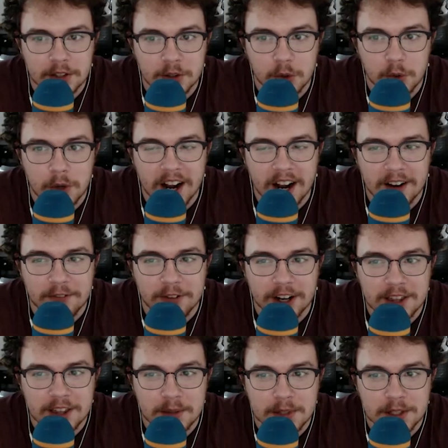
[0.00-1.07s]
do not
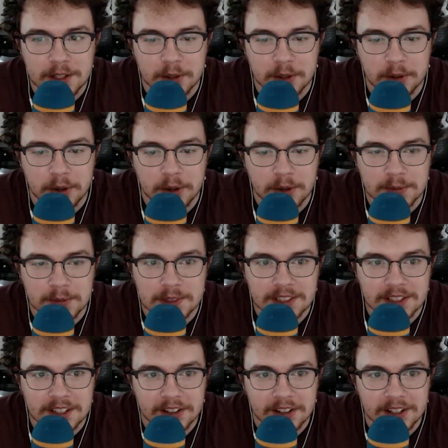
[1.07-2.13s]
invite them into your
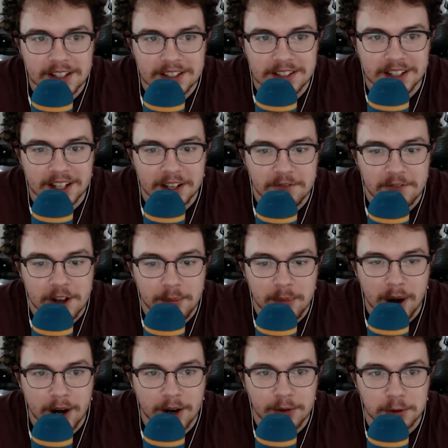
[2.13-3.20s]
homes. Is it like
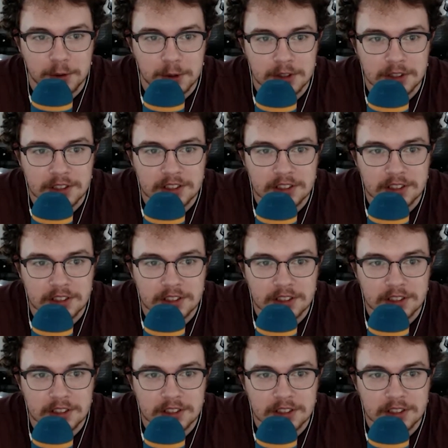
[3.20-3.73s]
vampire rules?